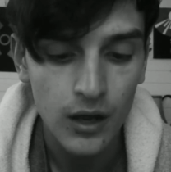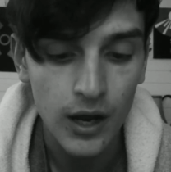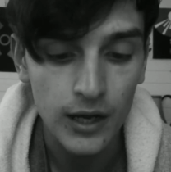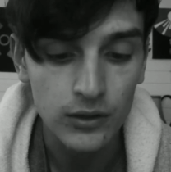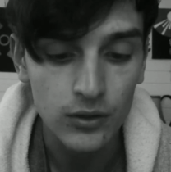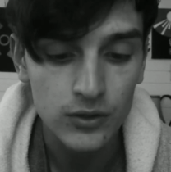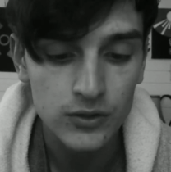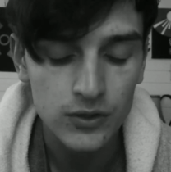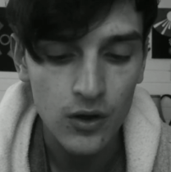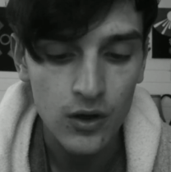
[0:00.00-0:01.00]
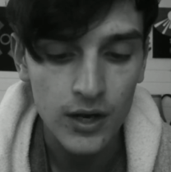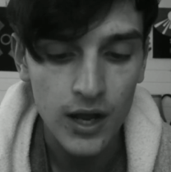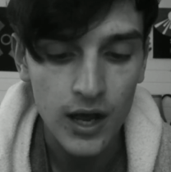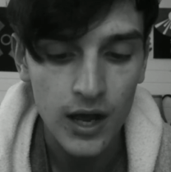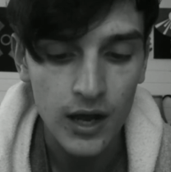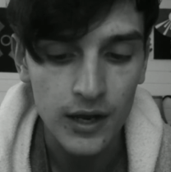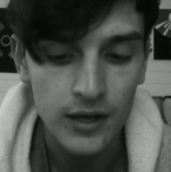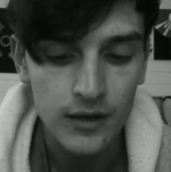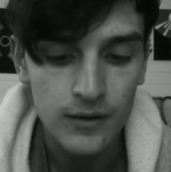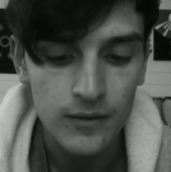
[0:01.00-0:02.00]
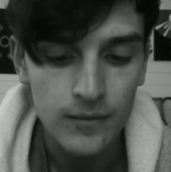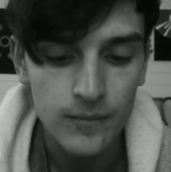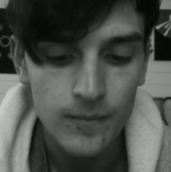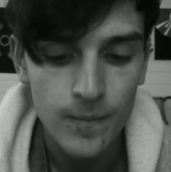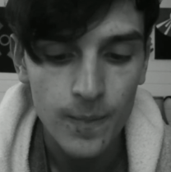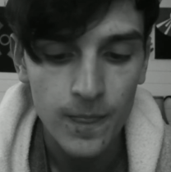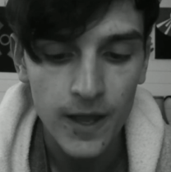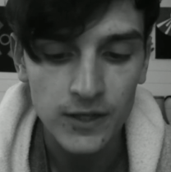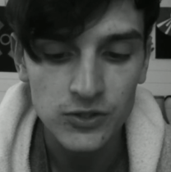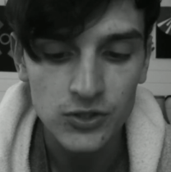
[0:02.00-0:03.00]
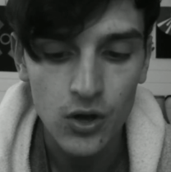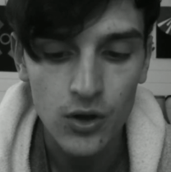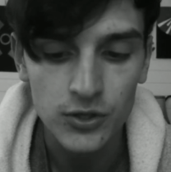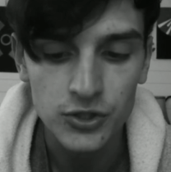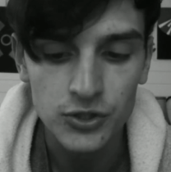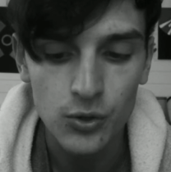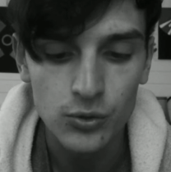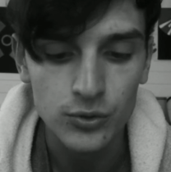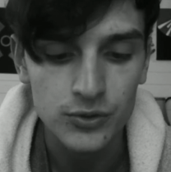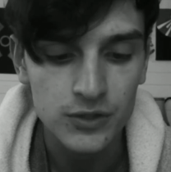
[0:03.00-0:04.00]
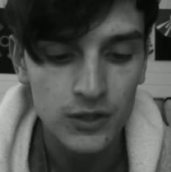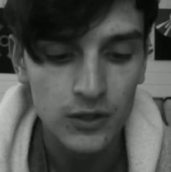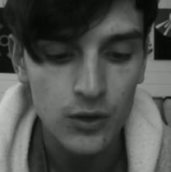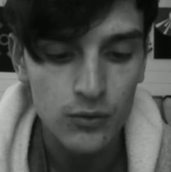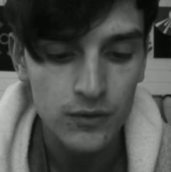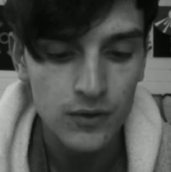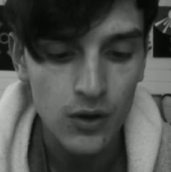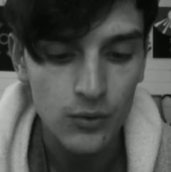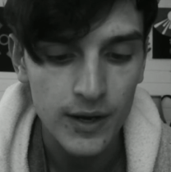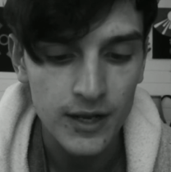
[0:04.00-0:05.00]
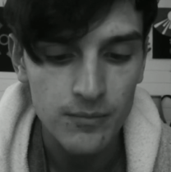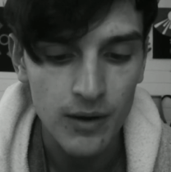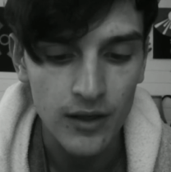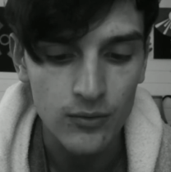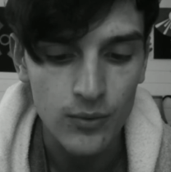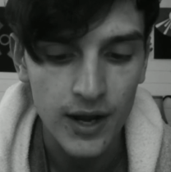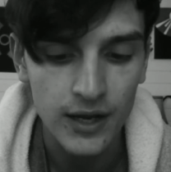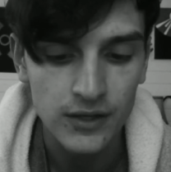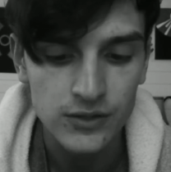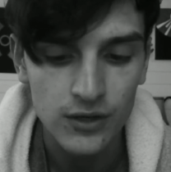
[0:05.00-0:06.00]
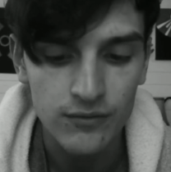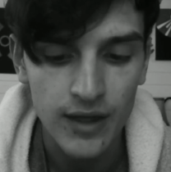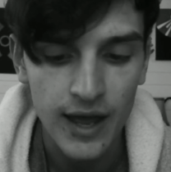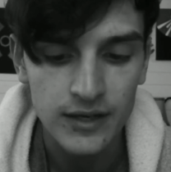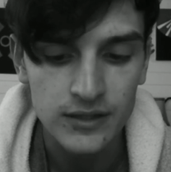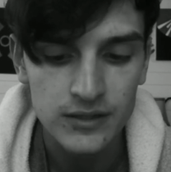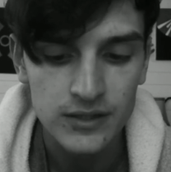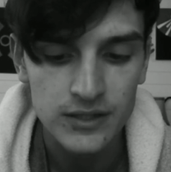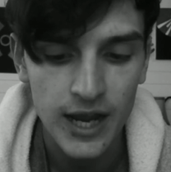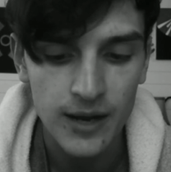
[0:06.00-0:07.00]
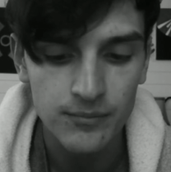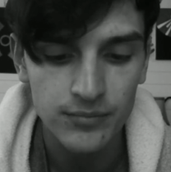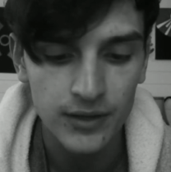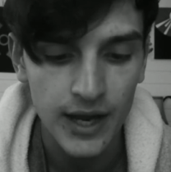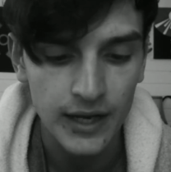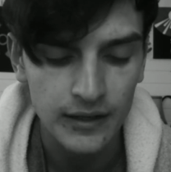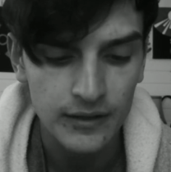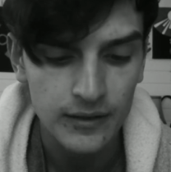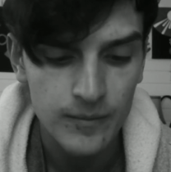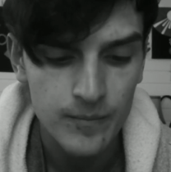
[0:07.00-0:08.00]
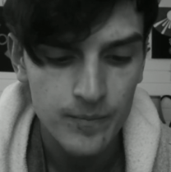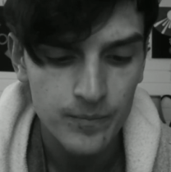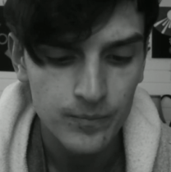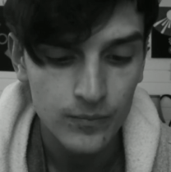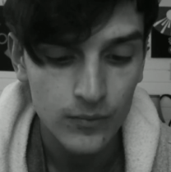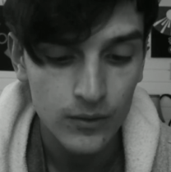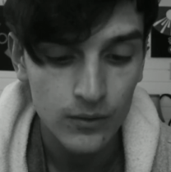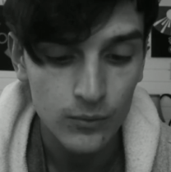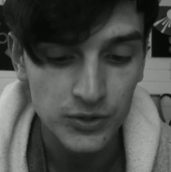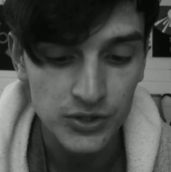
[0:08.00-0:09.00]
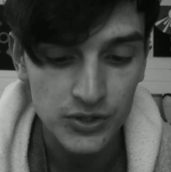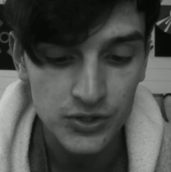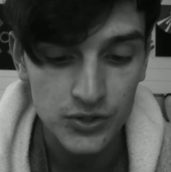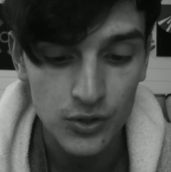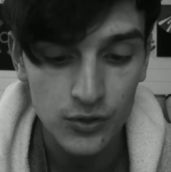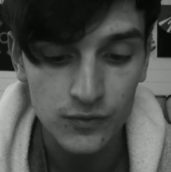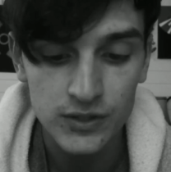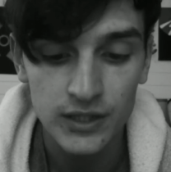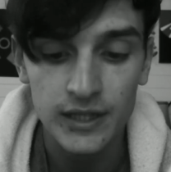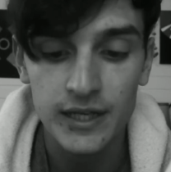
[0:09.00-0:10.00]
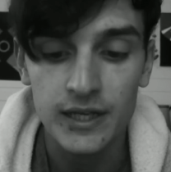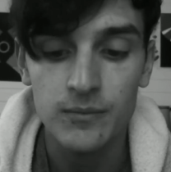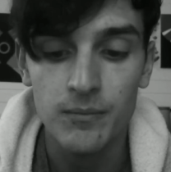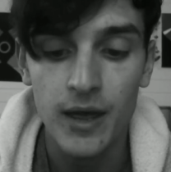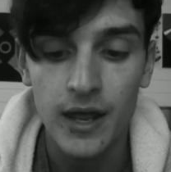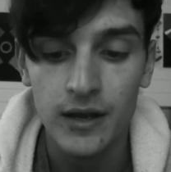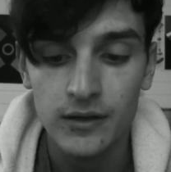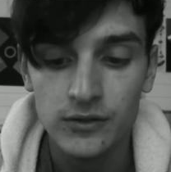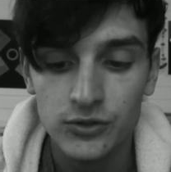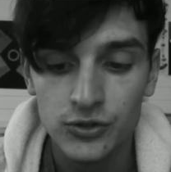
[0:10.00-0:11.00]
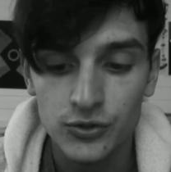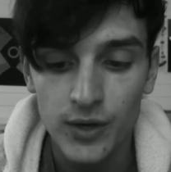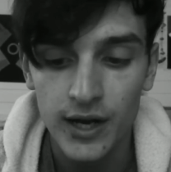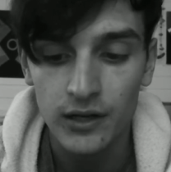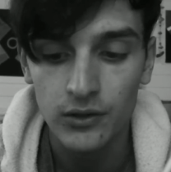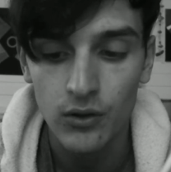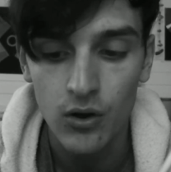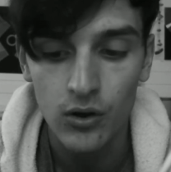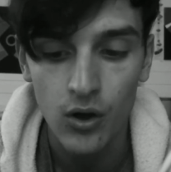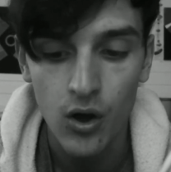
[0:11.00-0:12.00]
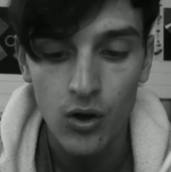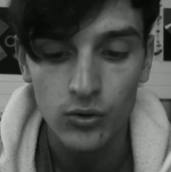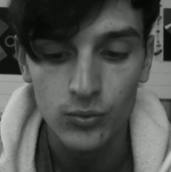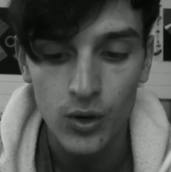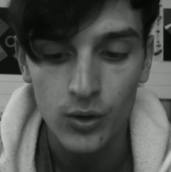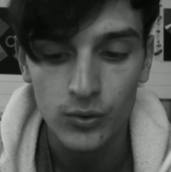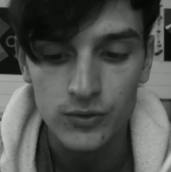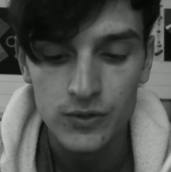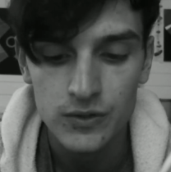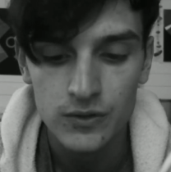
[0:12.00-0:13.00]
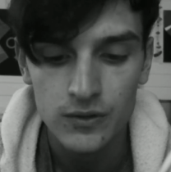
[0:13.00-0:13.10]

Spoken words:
I looked on high and saw its shoulders clothed already by the rays of that same planet which serves to lead men straight along all roads.